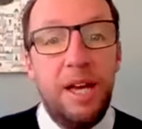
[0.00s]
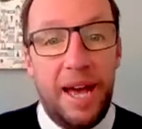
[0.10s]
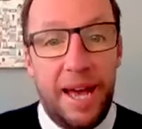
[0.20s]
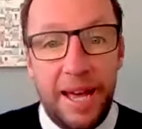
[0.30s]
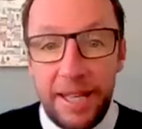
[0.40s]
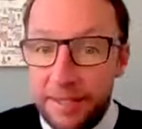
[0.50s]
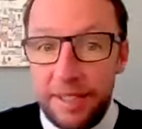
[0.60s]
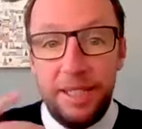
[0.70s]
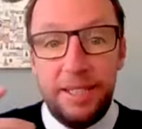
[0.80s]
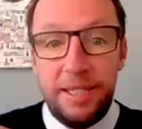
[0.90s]
has
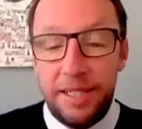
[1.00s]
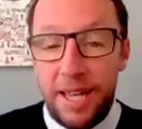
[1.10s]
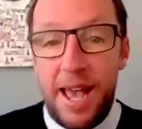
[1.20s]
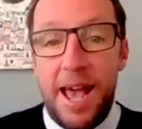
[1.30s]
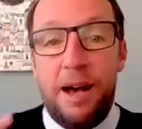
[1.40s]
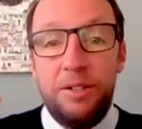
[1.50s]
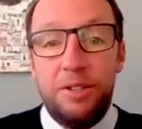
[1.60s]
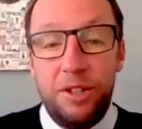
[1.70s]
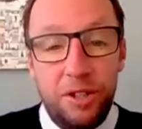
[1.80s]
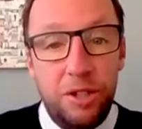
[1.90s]
this set out
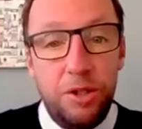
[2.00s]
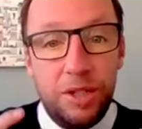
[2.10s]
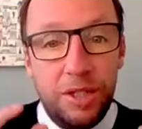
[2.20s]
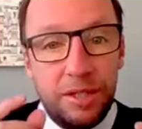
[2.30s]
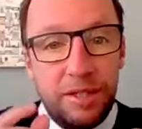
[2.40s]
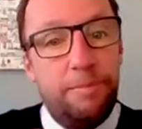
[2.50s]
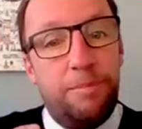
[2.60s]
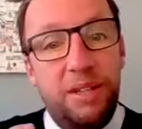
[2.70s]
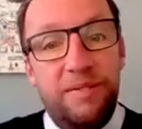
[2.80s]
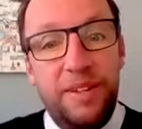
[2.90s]
so that you can
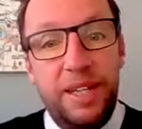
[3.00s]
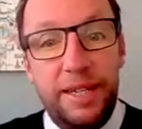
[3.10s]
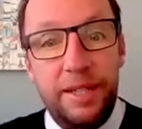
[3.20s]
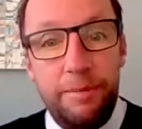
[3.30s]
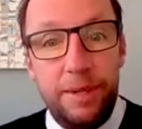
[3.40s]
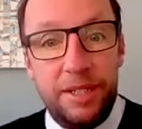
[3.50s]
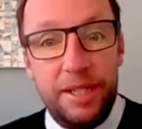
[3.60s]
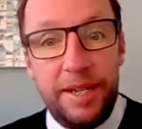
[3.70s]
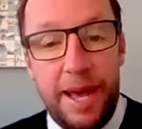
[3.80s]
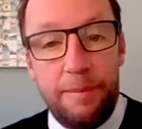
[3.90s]
simply fill in the
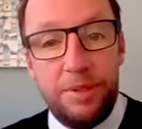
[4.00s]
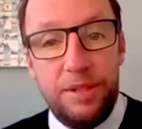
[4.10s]
missing gaps